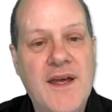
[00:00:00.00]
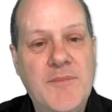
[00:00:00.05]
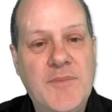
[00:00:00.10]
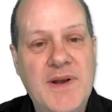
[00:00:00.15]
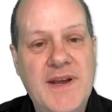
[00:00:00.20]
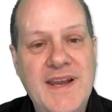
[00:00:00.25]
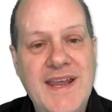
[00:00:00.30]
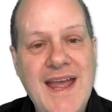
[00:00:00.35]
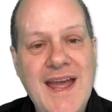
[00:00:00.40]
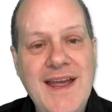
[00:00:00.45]

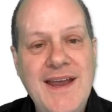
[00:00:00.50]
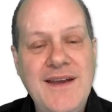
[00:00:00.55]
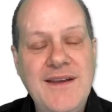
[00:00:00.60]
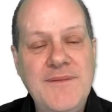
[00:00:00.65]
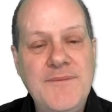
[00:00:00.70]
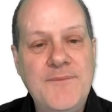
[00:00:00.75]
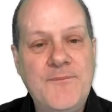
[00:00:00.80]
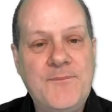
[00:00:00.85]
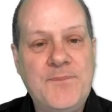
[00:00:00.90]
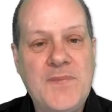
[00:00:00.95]
But
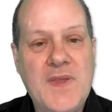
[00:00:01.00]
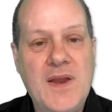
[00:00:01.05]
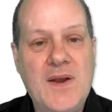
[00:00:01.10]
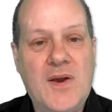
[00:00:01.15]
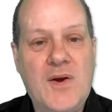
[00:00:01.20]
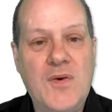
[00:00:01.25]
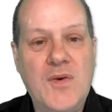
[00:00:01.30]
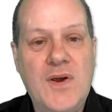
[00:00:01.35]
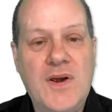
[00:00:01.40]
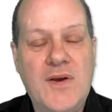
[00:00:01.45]
again,
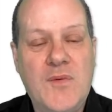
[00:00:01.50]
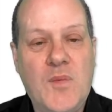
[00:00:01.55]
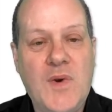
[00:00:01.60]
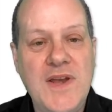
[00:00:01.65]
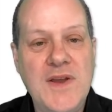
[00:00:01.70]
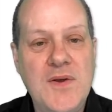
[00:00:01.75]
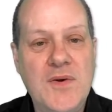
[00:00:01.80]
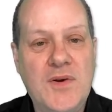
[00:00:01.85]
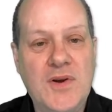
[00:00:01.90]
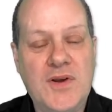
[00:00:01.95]
when
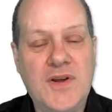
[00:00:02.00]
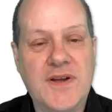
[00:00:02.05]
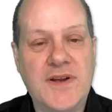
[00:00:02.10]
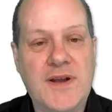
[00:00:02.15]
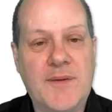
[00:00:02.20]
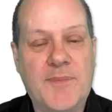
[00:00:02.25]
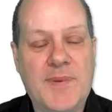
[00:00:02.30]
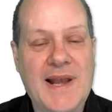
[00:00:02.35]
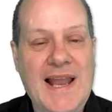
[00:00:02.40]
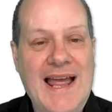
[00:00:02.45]
you look at
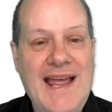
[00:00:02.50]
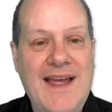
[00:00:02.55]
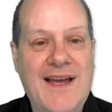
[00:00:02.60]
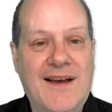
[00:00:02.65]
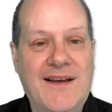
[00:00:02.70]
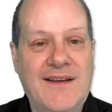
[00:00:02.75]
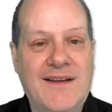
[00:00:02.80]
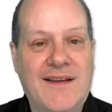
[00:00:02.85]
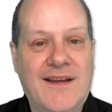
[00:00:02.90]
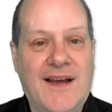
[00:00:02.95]
a
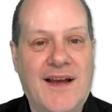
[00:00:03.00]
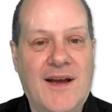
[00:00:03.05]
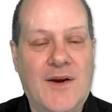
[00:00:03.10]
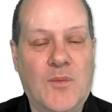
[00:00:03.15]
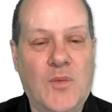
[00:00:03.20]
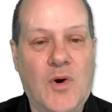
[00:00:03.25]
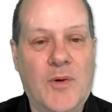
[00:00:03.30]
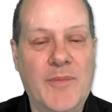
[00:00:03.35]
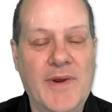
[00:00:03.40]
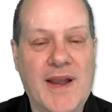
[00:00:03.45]
player
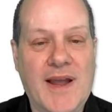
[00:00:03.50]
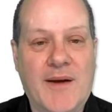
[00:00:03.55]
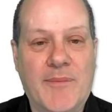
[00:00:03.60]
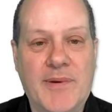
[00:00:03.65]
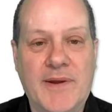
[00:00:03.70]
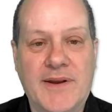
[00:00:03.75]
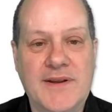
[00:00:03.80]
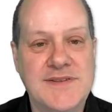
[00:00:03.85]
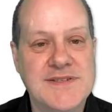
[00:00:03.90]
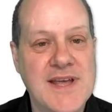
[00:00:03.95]
warming up
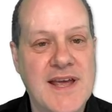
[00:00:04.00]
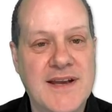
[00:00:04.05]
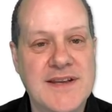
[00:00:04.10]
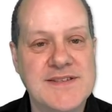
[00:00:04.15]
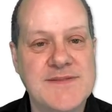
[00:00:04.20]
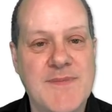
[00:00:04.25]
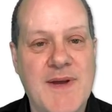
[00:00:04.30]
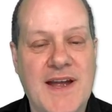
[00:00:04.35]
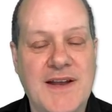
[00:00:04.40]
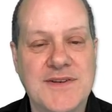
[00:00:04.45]
at a
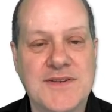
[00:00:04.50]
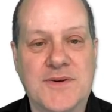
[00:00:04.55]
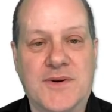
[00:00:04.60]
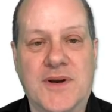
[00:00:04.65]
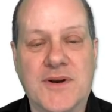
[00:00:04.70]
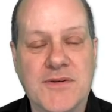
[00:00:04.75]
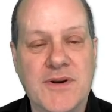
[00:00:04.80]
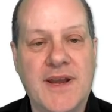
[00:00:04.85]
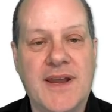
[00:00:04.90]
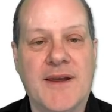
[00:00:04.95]
tennis match or a
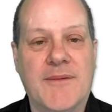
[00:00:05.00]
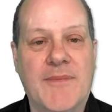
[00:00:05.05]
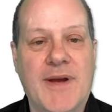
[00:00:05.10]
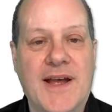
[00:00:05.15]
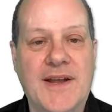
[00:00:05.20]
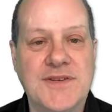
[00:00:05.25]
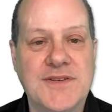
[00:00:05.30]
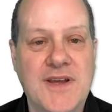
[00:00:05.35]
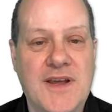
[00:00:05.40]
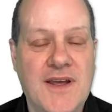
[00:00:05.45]
cricket
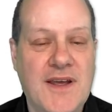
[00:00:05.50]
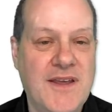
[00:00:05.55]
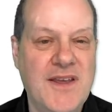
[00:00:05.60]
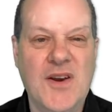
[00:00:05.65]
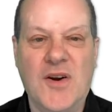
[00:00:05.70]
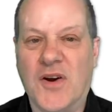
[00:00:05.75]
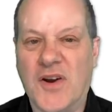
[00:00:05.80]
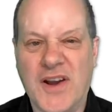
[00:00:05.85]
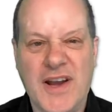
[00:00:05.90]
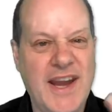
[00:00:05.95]
match,
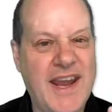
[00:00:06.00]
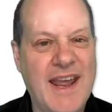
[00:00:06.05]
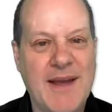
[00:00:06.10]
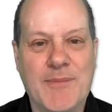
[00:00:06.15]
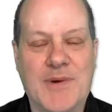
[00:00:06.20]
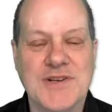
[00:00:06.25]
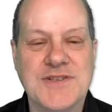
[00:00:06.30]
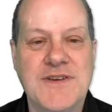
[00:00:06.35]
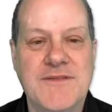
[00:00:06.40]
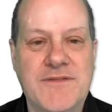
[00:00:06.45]
you're not going to get
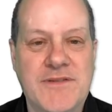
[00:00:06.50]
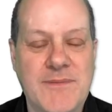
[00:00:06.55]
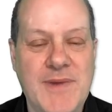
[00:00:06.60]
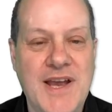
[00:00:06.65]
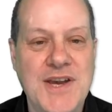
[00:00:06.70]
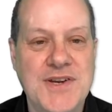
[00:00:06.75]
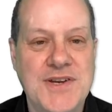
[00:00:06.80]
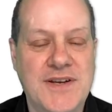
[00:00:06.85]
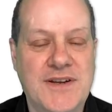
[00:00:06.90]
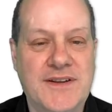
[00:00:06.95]
much
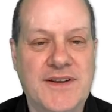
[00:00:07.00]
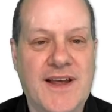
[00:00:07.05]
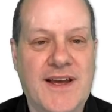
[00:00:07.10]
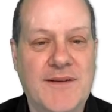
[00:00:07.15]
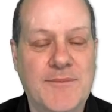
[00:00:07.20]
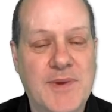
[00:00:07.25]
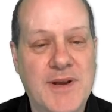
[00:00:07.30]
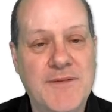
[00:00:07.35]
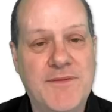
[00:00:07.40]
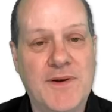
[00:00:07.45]
information in
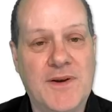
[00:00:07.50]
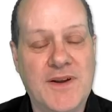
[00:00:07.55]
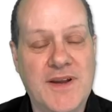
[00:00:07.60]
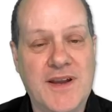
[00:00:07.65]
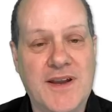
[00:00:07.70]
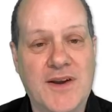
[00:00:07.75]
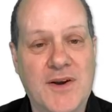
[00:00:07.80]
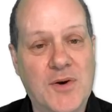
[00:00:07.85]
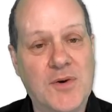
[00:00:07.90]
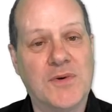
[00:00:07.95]
that. But if you're
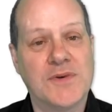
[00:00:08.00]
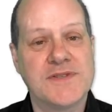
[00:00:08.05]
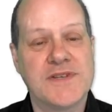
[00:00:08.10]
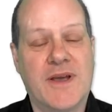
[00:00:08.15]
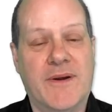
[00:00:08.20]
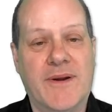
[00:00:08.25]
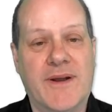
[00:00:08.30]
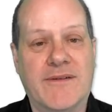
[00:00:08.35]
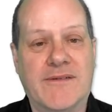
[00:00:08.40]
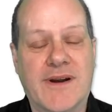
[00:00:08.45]
looking at a horse
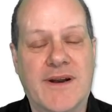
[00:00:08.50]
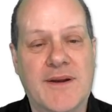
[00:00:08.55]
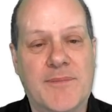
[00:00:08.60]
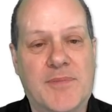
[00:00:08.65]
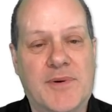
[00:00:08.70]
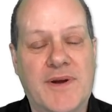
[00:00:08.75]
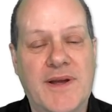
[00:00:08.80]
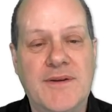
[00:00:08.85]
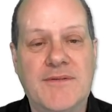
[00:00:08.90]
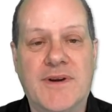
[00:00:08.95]
going around a
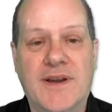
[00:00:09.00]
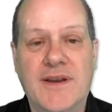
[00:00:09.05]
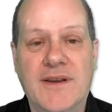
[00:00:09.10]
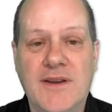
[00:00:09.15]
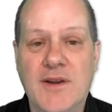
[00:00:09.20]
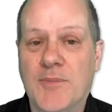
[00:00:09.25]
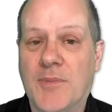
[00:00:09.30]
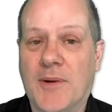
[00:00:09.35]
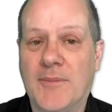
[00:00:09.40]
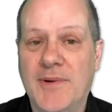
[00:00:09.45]
parade ring,
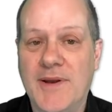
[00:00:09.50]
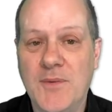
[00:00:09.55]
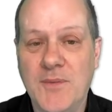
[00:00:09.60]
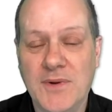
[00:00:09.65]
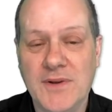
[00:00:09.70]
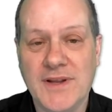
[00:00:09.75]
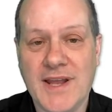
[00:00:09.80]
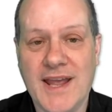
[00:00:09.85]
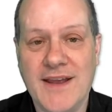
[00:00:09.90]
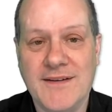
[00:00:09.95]
you probably
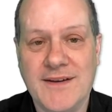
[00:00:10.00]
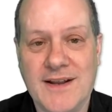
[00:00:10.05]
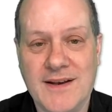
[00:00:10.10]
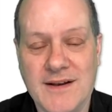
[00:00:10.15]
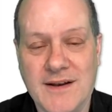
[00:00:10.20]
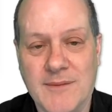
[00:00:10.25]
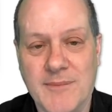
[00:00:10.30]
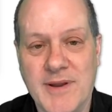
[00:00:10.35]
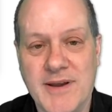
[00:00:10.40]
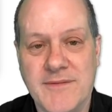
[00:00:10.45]
will get a
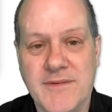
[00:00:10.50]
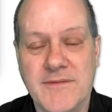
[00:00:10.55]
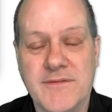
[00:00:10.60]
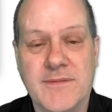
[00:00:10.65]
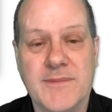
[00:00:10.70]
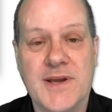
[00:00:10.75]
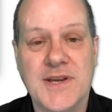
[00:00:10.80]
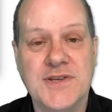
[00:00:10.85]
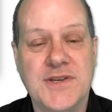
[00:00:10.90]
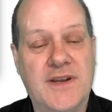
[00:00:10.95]
little bit of
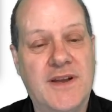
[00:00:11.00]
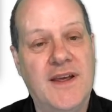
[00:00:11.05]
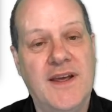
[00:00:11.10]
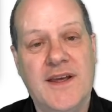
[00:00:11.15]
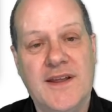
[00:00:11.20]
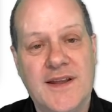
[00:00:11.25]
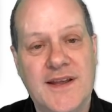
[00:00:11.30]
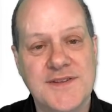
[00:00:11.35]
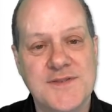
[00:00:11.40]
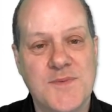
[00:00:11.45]
information.
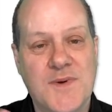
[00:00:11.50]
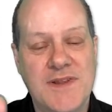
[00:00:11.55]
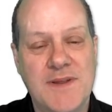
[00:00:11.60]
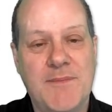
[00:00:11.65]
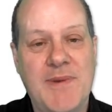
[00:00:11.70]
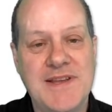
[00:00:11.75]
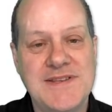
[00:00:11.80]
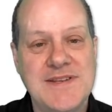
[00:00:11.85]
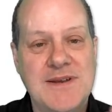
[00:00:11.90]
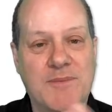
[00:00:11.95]
That's where the
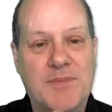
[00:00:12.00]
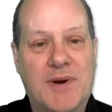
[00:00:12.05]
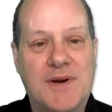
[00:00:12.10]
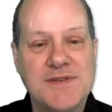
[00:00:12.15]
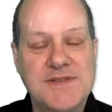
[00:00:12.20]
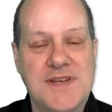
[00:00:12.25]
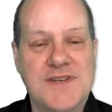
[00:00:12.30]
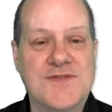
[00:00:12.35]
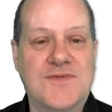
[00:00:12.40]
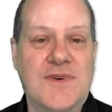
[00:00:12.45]
betting
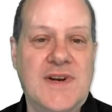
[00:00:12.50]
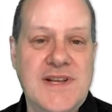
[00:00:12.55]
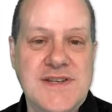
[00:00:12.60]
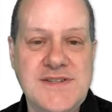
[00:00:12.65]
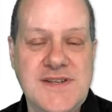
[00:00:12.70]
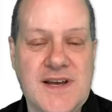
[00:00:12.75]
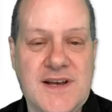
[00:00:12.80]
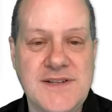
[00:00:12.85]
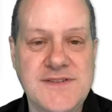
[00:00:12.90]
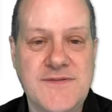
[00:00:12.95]
process really
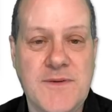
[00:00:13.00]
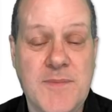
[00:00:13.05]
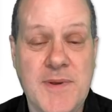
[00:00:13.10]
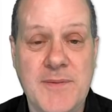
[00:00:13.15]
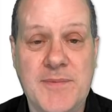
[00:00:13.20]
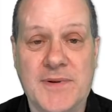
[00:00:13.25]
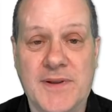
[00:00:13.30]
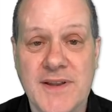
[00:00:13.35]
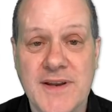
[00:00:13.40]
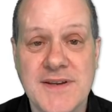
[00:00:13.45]
starts for
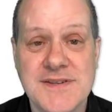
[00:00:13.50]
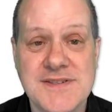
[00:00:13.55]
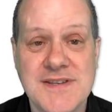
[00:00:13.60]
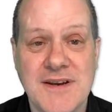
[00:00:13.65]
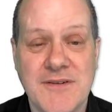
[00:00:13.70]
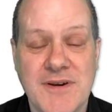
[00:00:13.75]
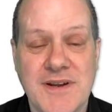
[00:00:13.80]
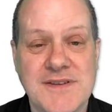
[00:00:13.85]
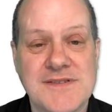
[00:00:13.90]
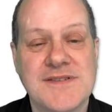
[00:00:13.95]
people that are
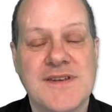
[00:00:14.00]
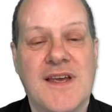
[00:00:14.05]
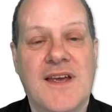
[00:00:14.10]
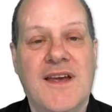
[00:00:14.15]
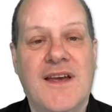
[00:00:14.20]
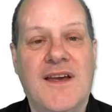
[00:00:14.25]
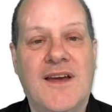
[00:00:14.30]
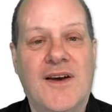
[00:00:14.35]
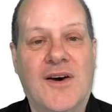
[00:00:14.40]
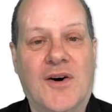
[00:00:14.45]
serious
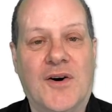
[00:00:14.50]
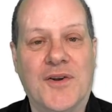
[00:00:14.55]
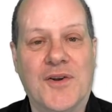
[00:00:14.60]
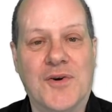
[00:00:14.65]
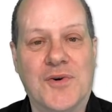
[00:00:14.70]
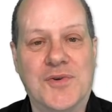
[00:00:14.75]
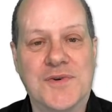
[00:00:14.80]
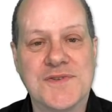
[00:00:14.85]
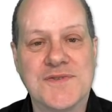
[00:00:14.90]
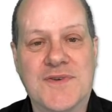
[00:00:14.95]
on
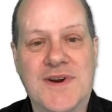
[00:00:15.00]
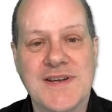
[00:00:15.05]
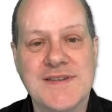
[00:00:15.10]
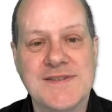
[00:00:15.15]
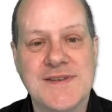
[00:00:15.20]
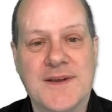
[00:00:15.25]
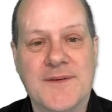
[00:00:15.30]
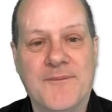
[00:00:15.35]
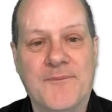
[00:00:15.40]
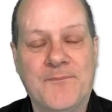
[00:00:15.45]
horse
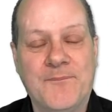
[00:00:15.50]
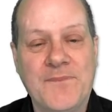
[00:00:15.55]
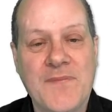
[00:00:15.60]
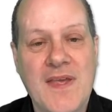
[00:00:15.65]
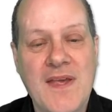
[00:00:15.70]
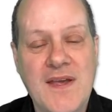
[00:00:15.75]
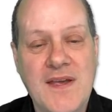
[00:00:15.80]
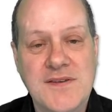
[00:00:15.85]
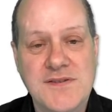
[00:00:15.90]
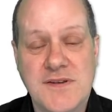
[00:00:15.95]
racing.
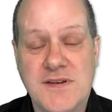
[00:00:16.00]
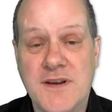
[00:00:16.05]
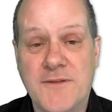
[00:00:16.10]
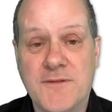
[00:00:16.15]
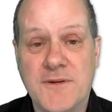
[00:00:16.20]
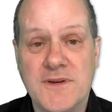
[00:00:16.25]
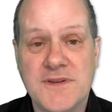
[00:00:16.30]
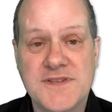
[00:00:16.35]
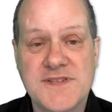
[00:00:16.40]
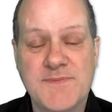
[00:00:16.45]
So
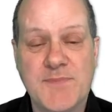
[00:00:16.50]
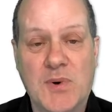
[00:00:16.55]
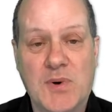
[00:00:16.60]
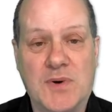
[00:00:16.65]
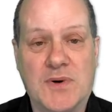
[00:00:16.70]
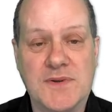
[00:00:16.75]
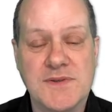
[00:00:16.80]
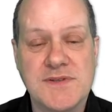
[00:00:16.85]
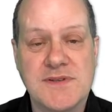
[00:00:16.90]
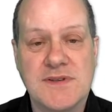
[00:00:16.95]
different
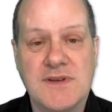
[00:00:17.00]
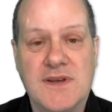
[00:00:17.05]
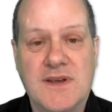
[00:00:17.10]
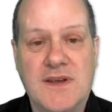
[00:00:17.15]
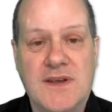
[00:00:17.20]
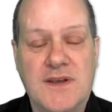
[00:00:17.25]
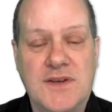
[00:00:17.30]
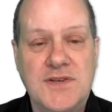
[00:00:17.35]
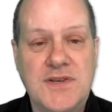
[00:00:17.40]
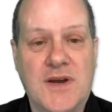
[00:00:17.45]
sports
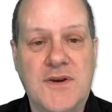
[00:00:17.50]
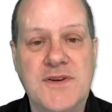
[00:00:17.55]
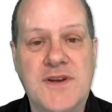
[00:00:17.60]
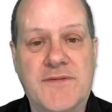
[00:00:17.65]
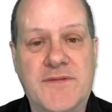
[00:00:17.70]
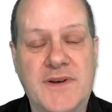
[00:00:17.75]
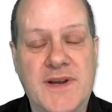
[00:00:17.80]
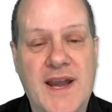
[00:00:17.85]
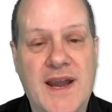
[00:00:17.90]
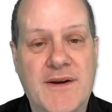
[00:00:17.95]
show
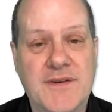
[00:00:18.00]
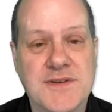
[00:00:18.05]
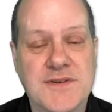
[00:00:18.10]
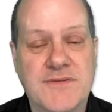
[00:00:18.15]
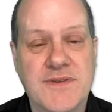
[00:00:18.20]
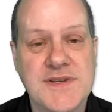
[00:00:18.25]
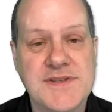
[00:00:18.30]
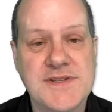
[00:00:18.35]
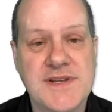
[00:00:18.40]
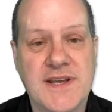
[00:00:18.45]
different
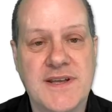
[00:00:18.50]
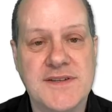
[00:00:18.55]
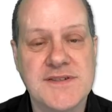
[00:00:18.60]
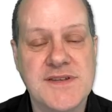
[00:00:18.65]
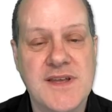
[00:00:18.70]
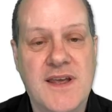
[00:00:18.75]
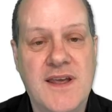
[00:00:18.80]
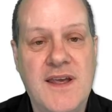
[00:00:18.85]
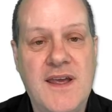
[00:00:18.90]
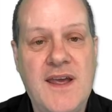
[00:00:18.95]

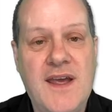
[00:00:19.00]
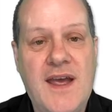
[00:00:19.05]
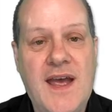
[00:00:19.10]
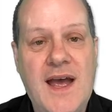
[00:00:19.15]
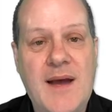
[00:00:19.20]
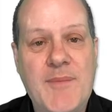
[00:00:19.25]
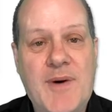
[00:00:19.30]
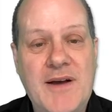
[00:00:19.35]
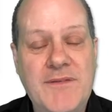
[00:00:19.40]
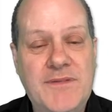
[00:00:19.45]
characteristics.
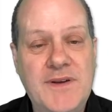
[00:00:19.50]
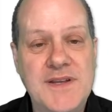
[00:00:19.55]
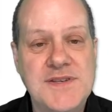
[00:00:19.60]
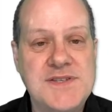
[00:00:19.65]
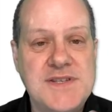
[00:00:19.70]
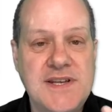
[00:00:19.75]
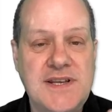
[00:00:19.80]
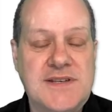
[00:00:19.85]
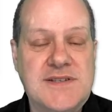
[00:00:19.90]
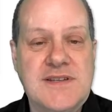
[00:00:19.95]
I've
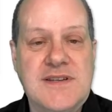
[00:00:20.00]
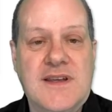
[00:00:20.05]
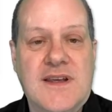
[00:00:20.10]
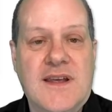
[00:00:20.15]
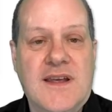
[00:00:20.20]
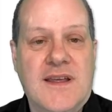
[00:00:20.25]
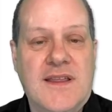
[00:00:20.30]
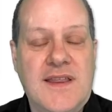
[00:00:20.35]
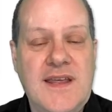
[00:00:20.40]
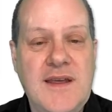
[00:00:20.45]
listed
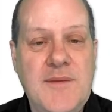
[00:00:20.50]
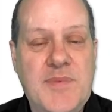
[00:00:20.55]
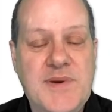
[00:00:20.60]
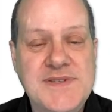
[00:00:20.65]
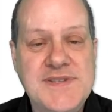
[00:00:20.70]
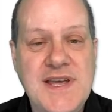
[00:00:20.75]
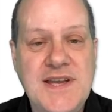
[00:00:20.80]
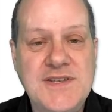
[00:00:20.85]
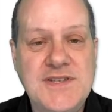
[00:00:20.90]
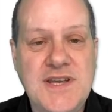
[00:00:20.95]
the
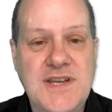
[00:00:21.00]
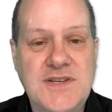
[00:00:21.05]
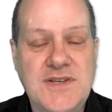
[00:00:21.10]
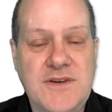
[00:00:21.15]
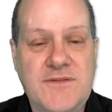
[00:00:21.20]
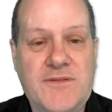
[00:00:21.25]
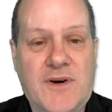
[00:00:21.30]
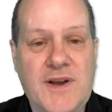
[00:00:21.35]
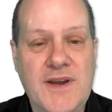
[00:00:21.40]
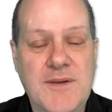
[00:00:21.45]
percentage
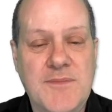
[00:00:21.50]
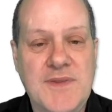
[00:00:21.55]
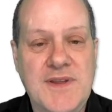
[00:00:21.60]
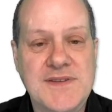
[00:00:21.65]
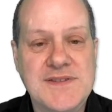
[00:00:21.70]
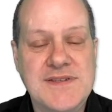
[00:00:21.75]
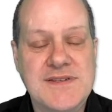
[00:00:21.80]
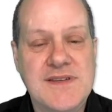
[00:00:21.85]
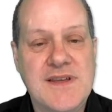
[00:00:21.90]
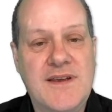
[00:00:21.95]
of volume
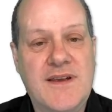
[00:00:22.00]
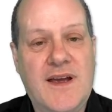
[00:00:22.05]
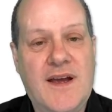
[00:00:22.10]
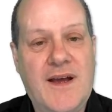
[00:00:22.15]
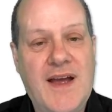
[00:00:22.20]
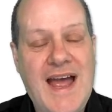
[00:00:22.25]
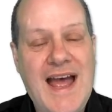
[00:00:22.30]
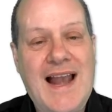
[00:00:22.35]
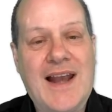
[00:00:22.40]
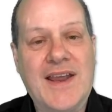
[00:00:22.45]
that's
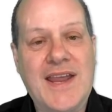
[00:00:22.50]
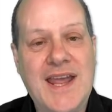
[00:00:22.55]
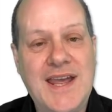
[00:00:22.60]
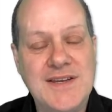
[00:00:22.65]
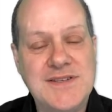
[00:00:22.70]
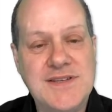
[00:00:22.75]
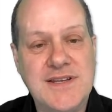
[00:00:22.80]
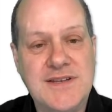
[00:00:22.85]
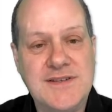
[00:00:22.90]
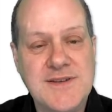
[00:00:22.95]

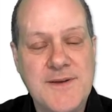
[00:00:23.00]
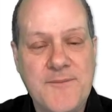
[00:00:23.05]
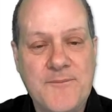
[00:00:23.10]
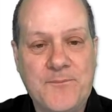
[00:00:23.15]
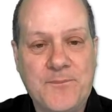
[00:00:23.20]
allocated